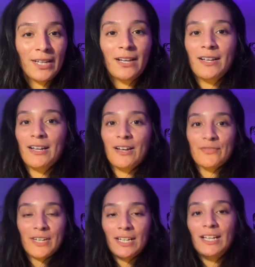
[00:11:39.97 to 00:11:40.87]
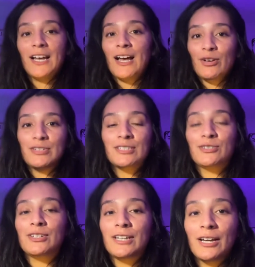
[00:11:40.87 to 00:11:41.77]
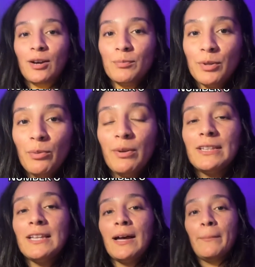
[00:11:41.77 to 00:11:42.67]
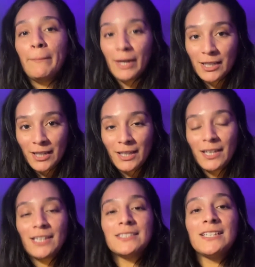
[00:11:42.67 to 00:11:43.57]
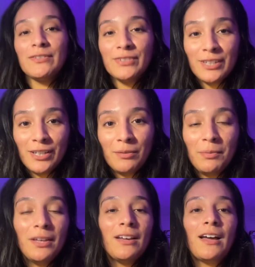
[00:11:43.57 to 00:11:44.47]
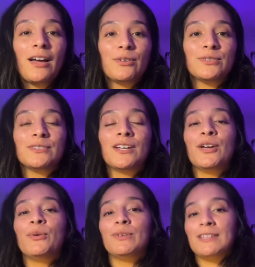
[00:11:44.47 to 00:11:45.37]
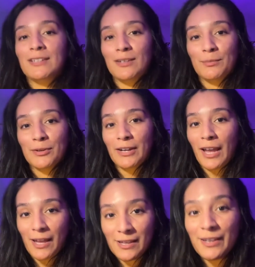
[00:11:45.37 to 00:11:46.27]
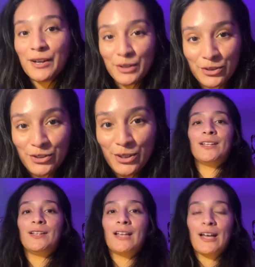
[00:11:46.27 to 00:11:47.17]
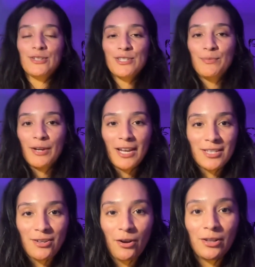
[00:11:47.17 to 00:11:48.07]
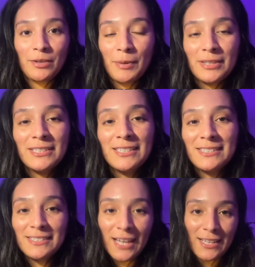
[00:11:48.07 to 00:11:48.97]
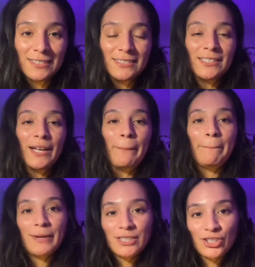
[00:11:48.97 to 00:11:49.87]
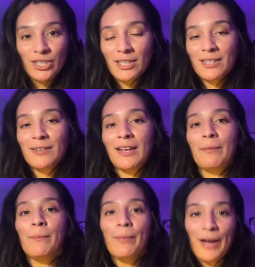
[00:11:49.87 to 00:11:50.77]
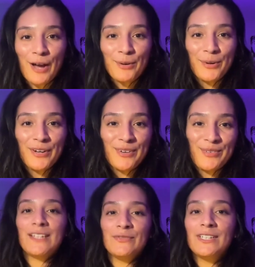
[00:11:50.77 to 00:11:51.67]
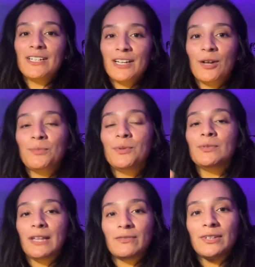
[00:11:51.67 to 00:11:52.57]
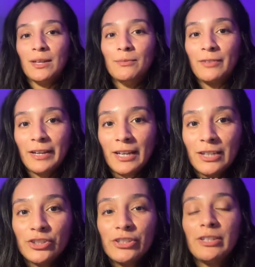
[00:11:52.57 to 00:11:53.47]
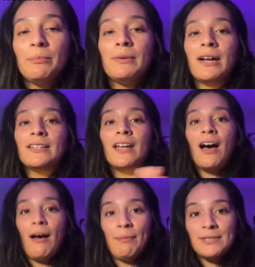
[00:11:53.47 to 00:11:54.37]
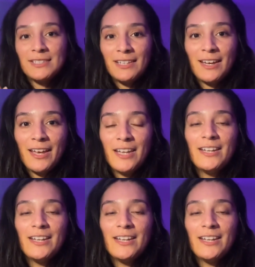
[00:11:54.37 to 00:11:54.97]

Now, if any house is going to help you with that money, it's definitely going to be a house with the number 8 energy. House number 8s are all about success, ambition, and power. Definitely going to help you level up financially, but on the opposite end,